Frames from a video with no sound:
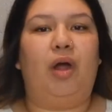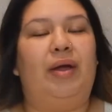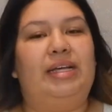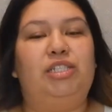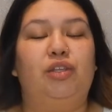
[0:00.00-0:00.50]

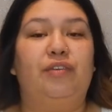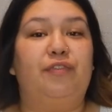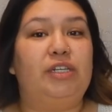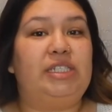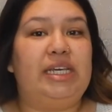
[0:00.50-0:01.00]
Alright, so the
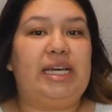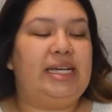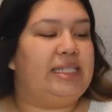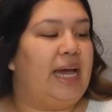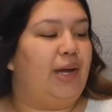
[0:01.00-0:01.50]
first thing
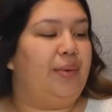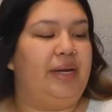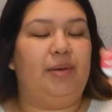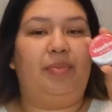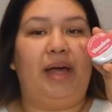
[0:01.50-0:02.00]
is I already
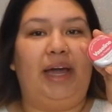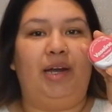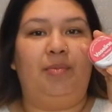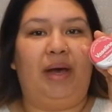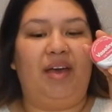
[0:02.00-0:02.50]

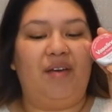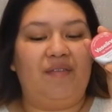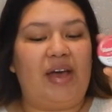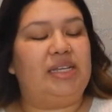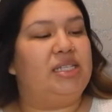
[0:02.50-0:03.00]
applied my
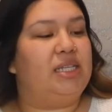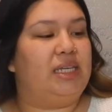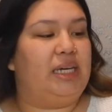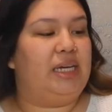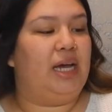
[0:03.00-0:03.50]

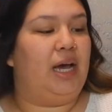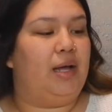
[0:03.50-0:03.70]
Vaseline